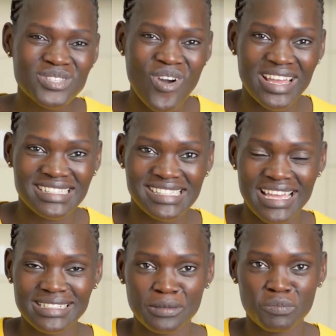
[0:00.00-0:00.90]
so
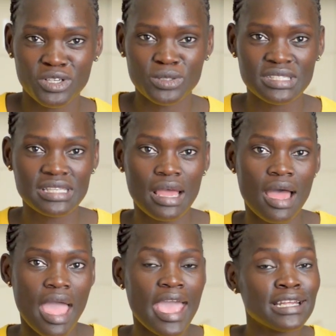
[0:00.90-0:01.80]
excited because
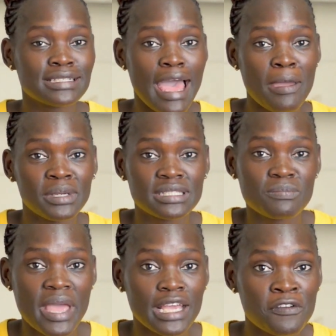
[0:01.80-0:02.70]
anytime it's
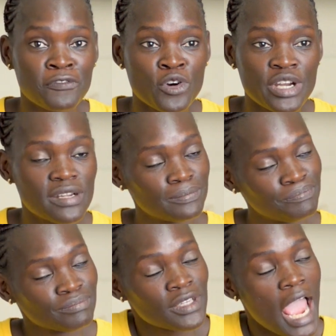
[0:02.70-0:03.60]
making food,
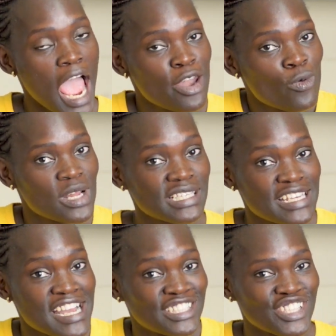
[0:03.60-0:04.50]
I know we're
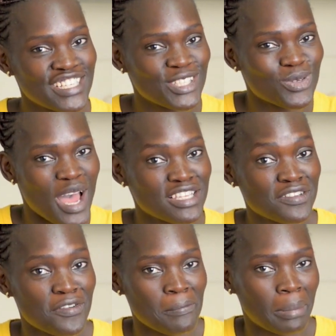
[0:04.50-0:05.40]
taking a journey to a
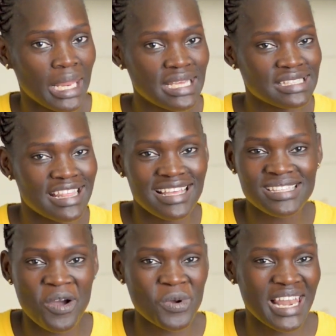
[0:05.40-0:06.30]
different place, and
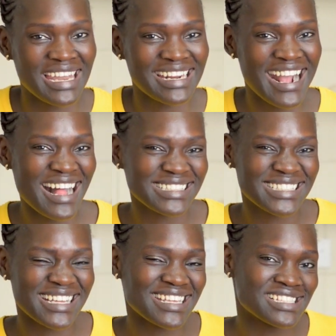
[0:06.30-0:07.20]
that's how we learn
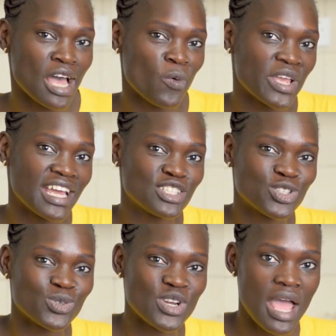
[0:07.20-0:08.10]
culture. That's how we get
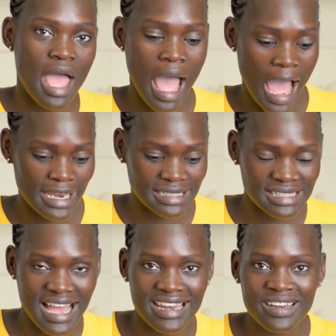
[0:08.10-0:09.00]
to
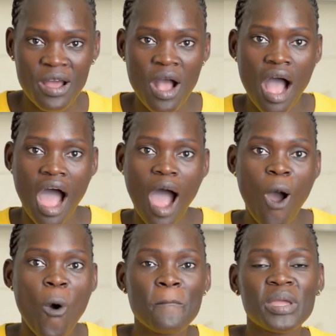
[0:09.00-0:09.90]
understand
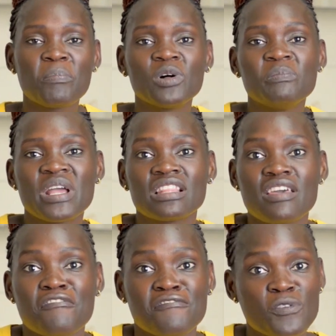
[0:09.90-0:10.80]
how people make
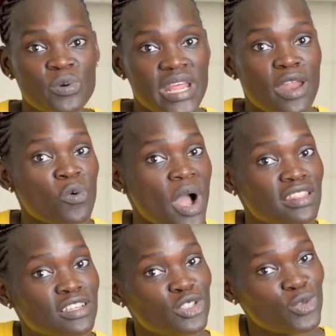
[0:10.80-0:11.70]
their food and why
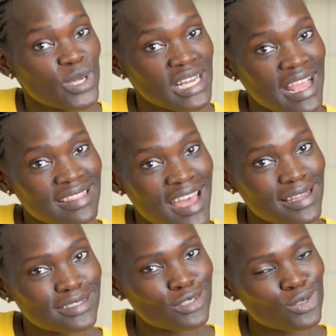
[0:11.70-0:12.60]
they do it like
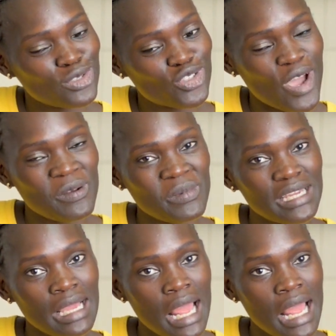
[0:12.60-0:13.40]
that. So join me,